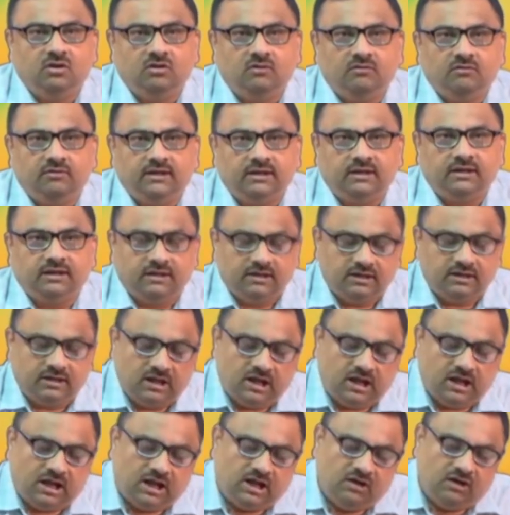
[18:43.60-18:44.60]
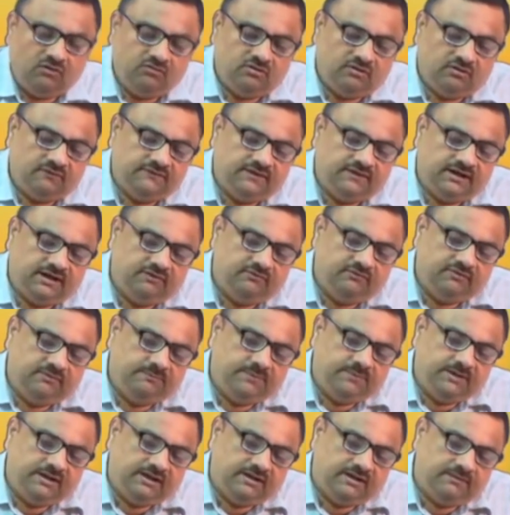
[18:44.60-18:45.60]
Okay. Out of that we
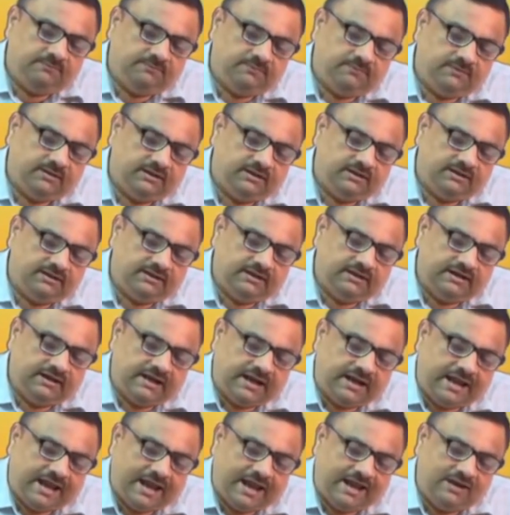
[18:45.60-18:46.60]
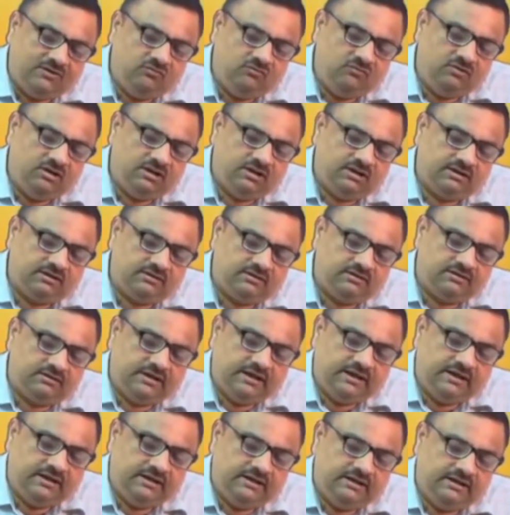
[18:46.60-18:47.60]
pick up an annular
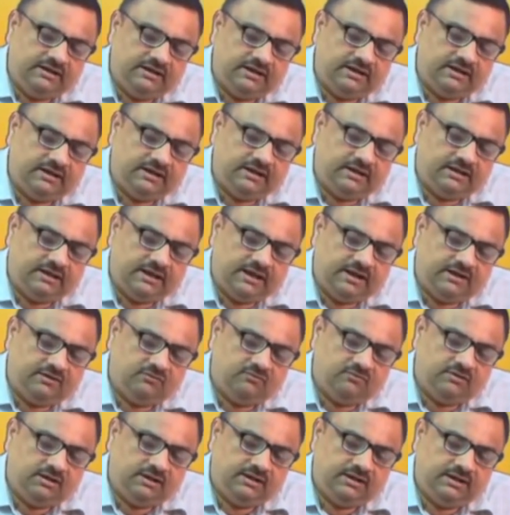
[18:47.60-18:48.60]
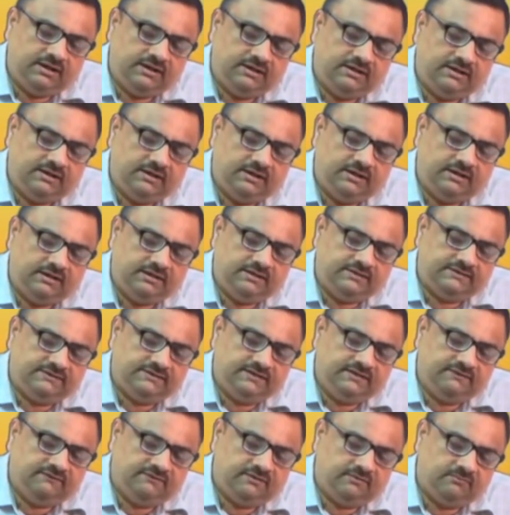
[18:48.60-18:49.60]
area. Annular area is
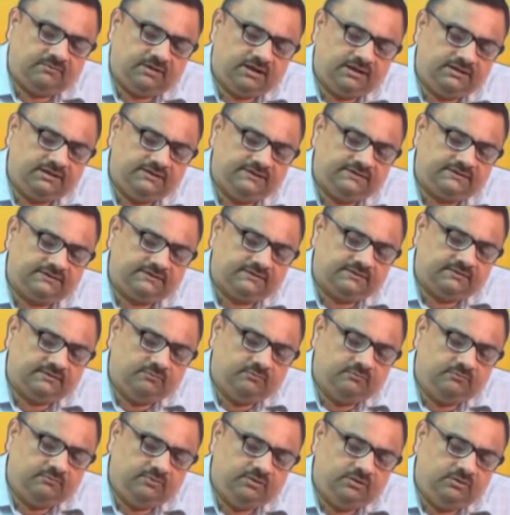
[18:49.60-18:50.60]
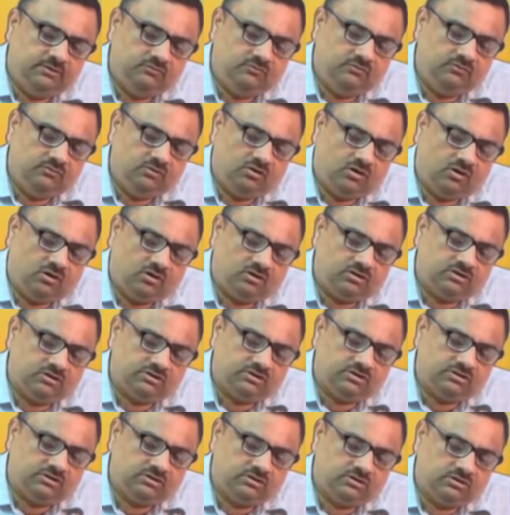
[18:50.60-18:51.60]
given by this blue
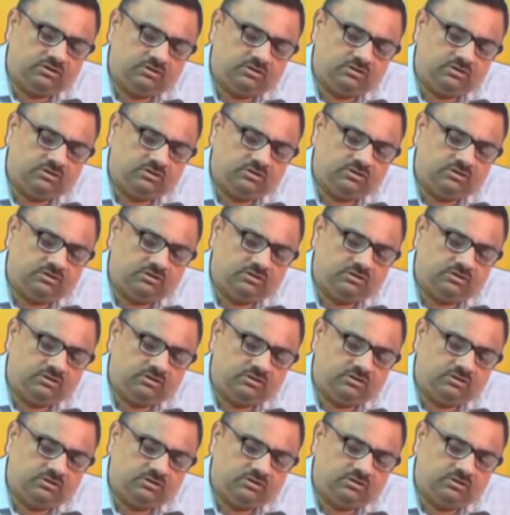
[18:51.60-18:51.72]
dots.